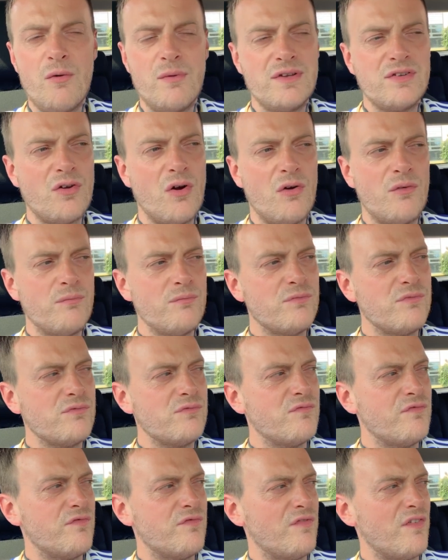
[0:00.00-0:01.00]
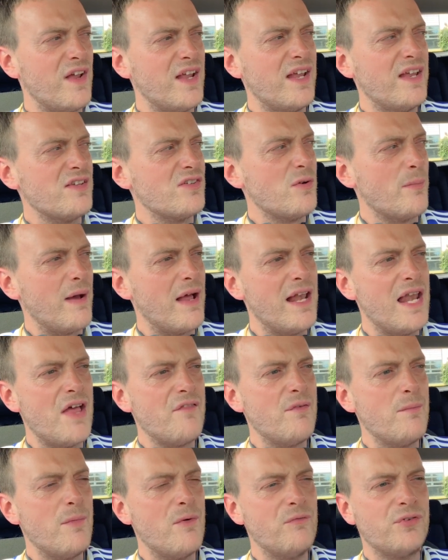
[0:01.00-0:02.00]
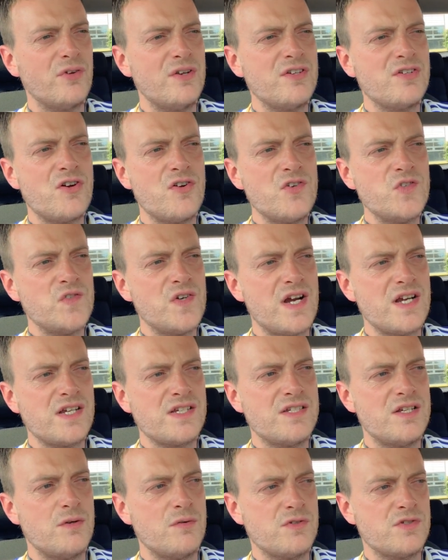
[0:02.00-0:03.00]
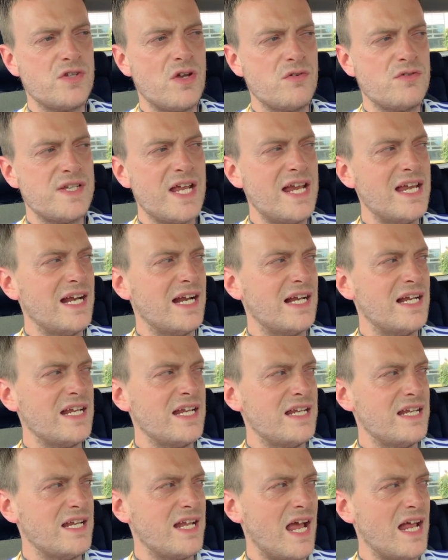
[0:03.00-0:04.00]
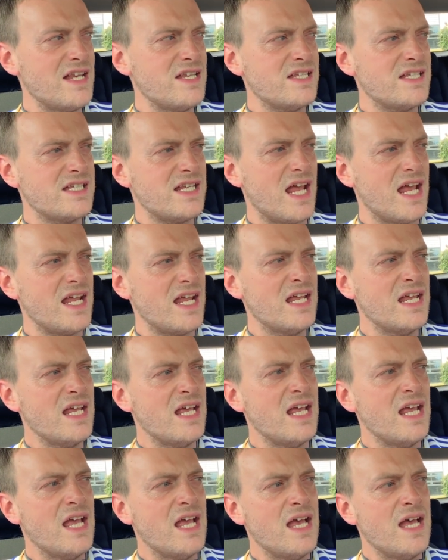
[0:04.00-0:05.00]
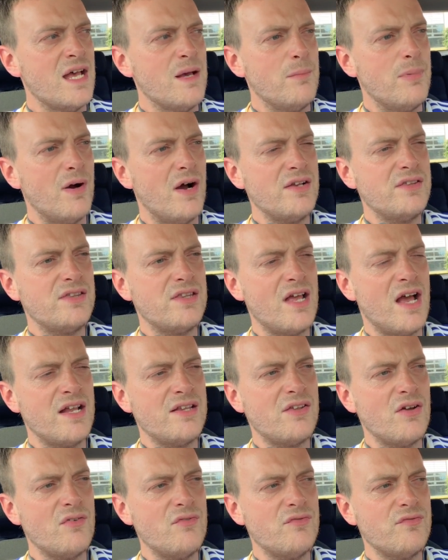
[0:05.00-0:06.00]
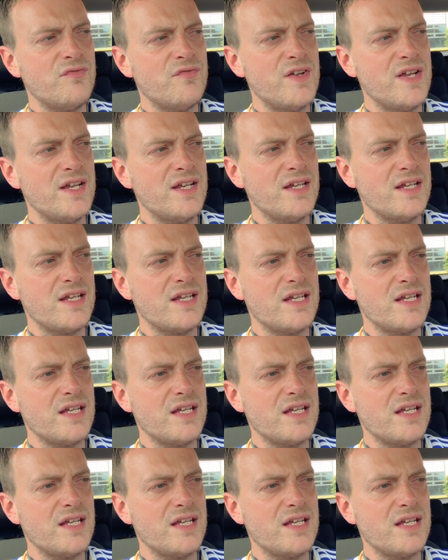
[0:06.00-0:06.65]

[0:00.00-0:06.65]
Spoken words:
I think he's got about 11 months on his contract still, so technically he can stay. But I don't think